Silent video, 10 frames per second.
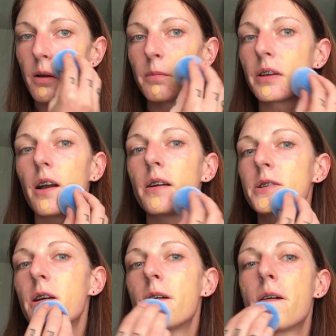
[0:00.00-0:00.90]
Oh my gosh.